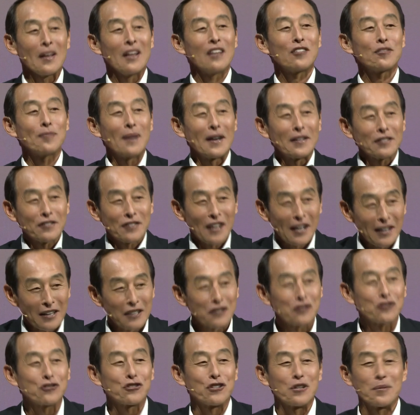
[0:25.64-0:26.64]
it's my
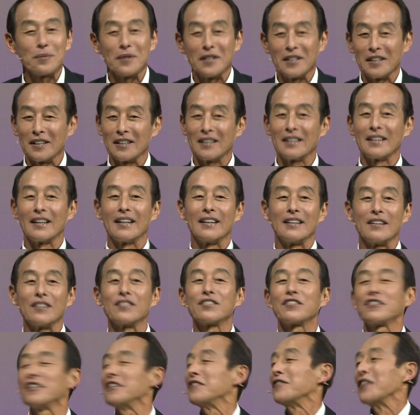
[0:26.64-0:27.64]
second trip here, and it's
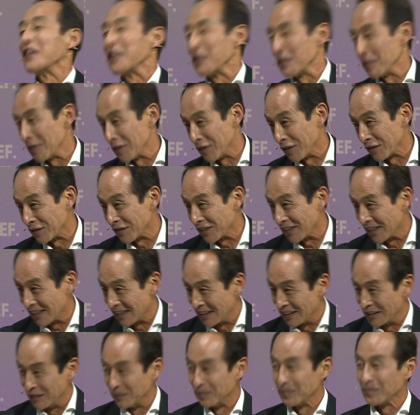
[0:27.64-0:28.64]
still very beautiful. Yes
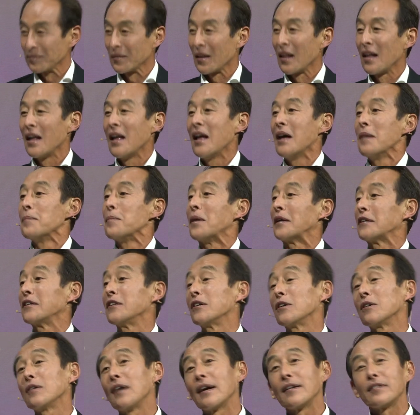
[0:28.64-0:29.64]
but you
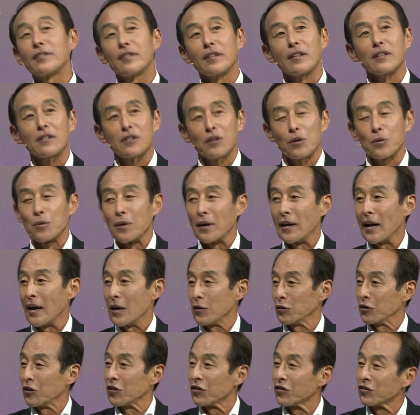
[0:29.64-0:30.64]
know, I think the way I
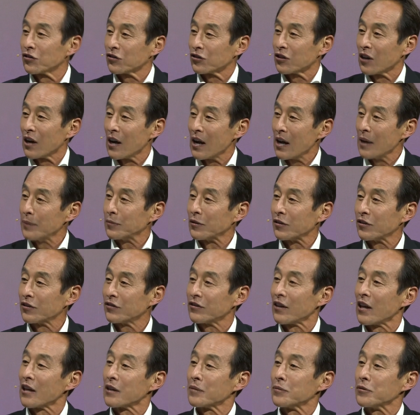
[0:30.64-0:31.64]
would describe the
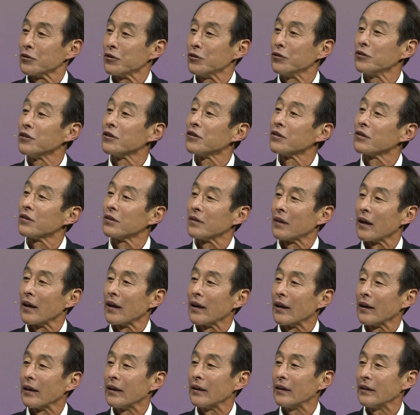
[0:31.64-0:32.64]
State of Union
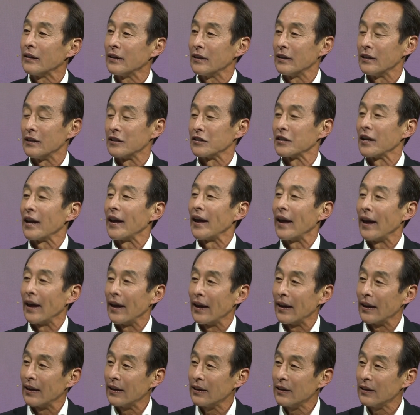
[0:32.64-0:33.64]
today is
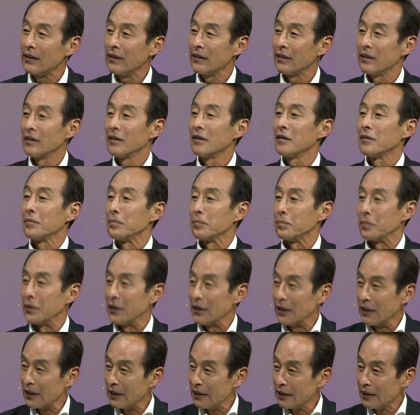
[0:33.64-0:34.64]
A,
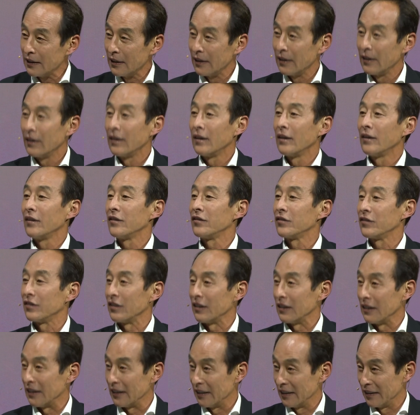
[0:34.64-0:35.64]
B,
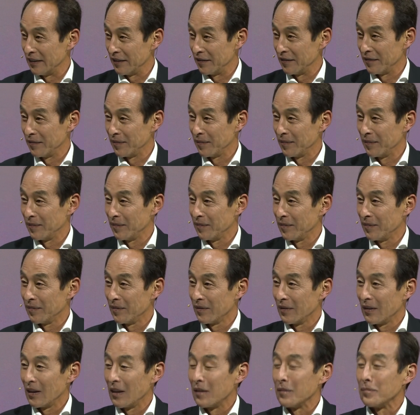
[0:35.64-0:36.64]
C. Meaning?
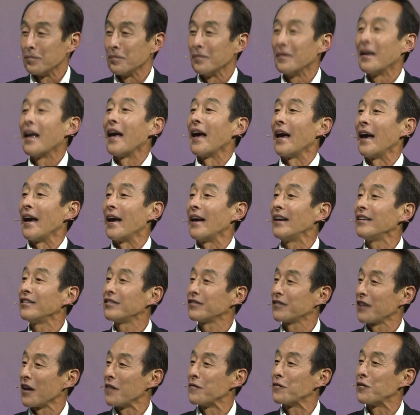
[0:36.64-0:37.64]
A
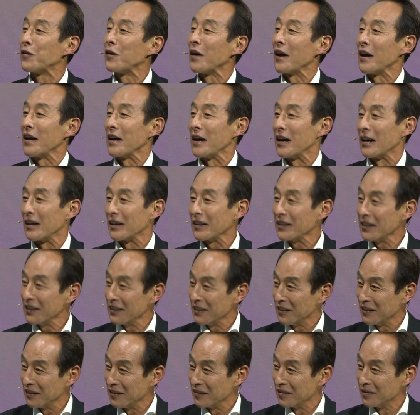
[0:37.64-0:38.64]
stands for AI,
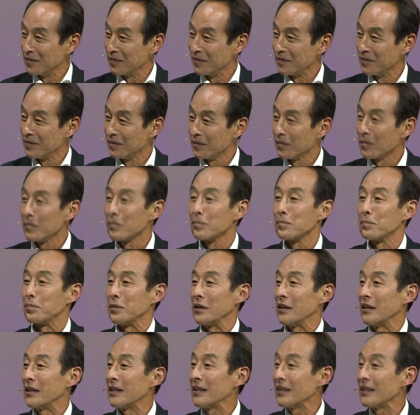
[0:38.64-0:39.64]
mm -hmm. B,